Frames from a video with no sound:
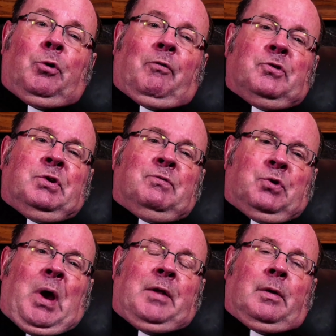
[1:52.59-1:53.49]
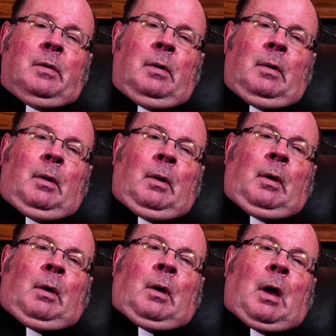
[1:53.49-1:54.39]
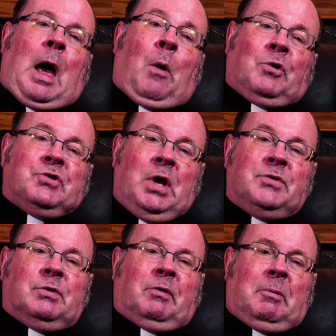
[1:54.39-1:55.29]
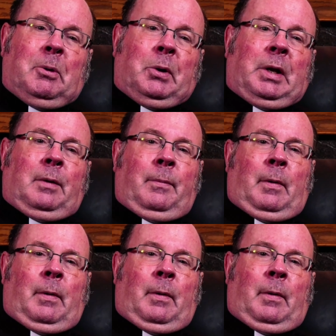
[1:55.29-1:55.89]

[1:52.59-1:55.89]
University of Scranton, our sense of community.